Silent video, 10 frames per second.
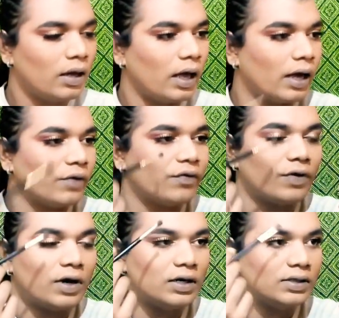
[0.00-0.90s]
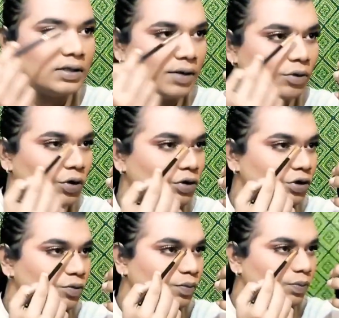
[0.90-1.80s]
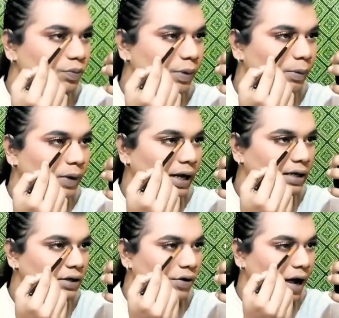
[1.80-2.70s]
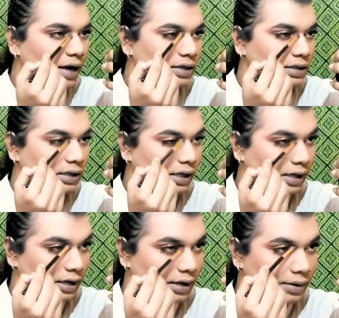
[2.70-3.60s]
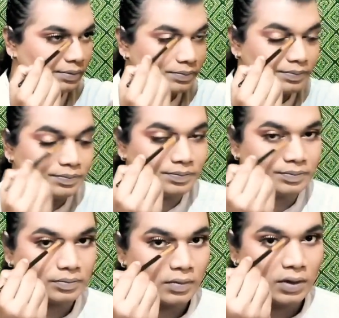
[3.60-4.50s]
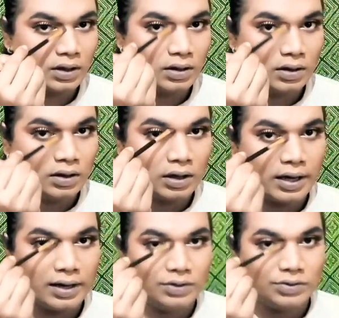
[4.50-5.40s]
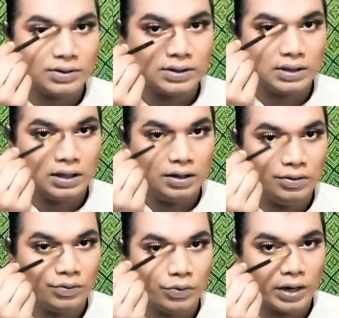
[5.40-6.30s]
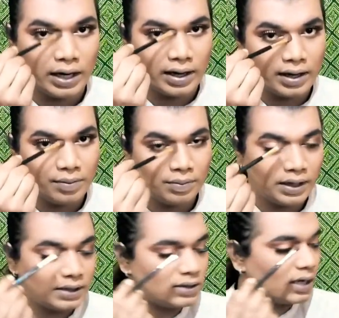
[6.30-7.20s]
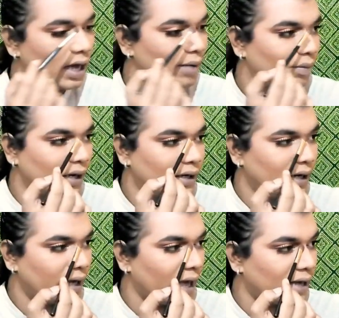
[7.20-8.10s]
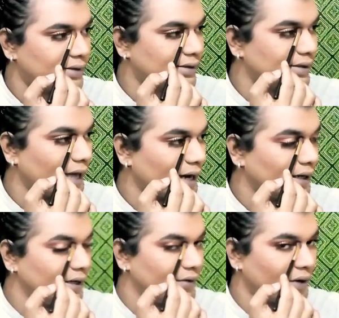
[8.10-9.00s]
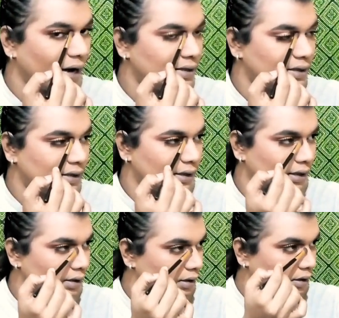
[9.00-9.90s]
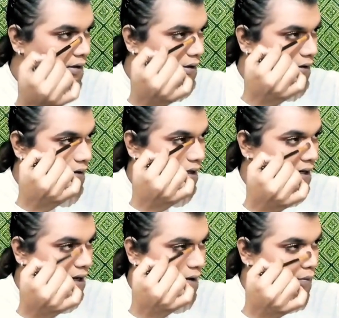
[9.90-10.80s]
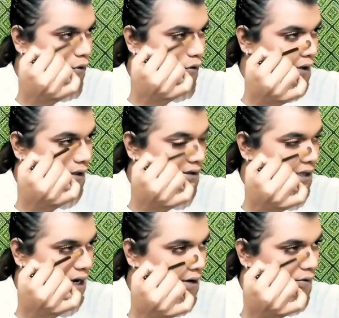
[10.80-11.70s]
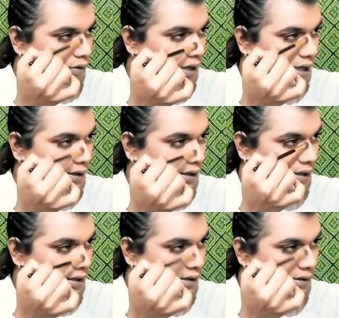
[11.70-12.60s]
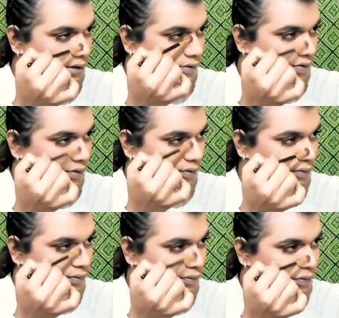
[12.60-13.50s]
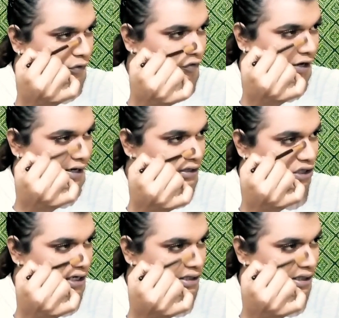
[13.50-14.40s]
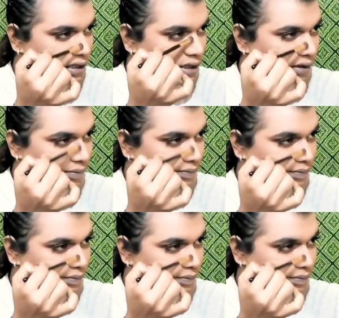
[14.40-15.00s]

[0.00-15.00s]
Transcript: And first I'm going to blend right here. Can you see where I am blending? I'm blending exactly right here. Then I'm going down like this, very gently,